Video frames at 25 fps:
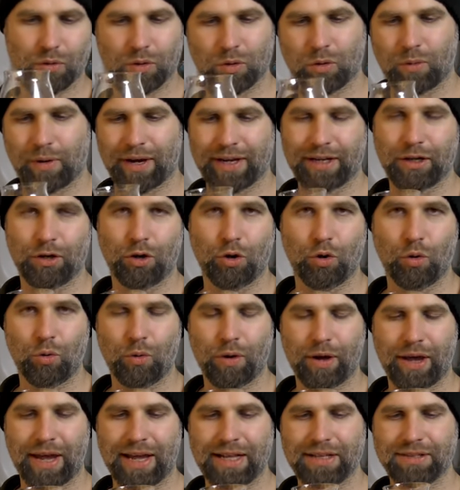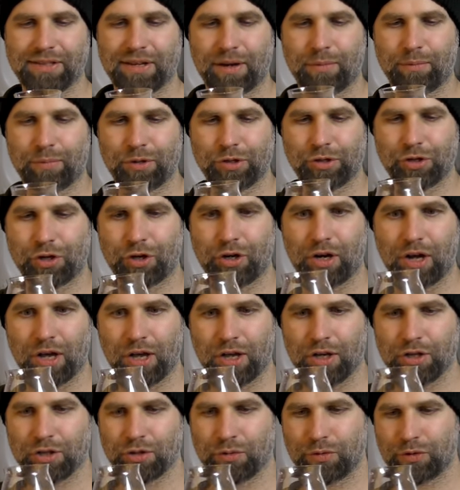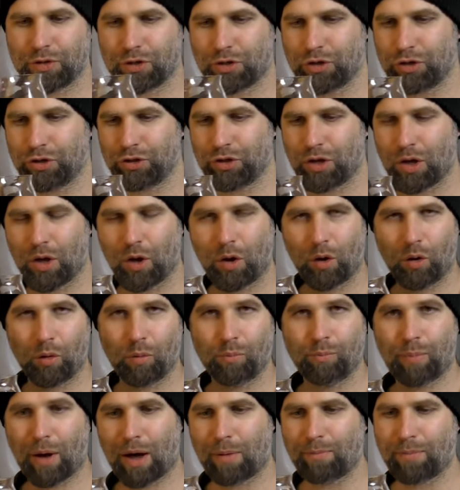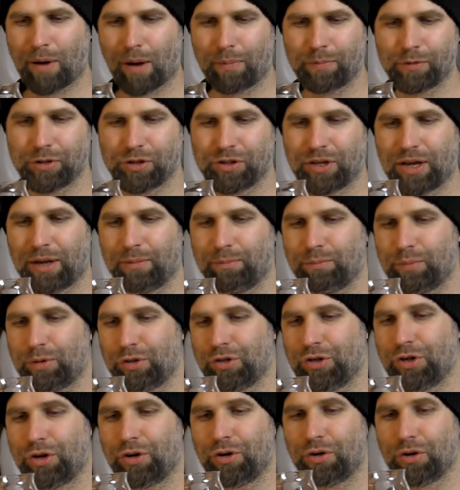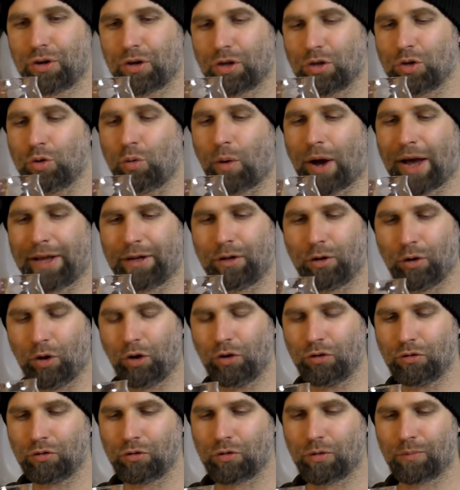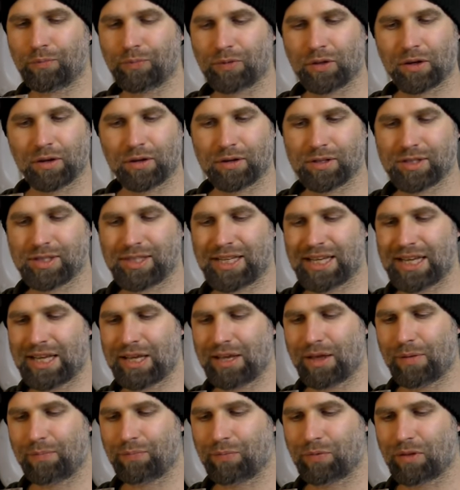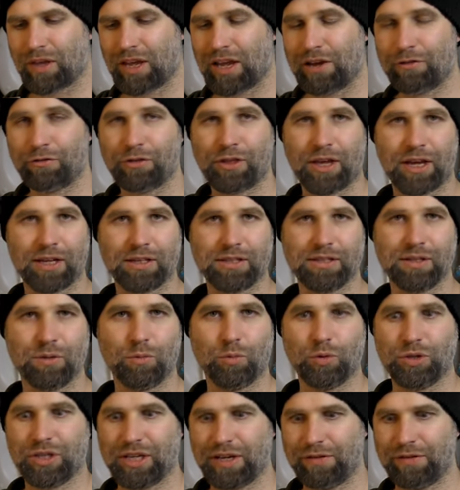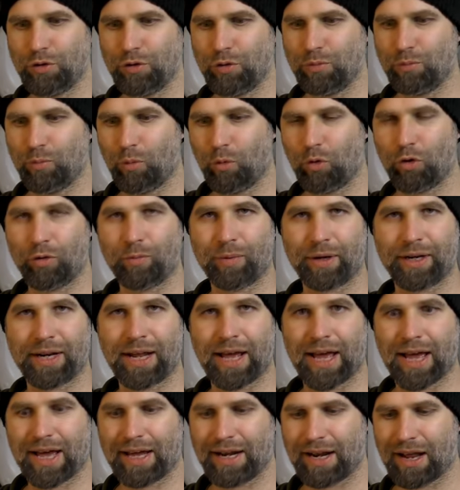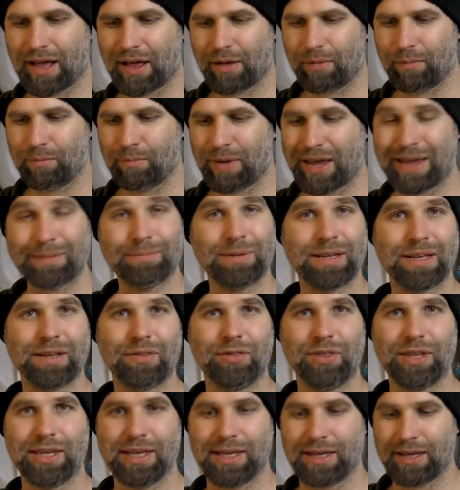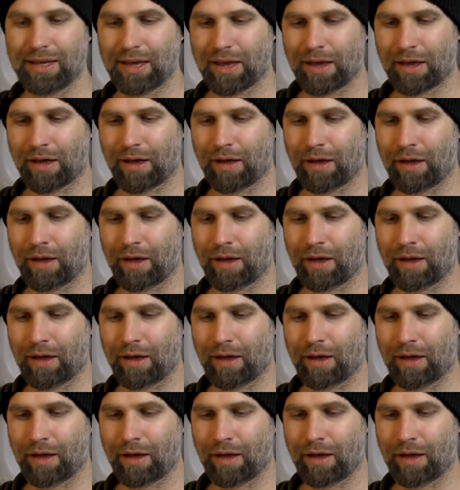quite low ale temperature, so you could bump up the temperature quite a lot, see if that would you more banana. Maybe the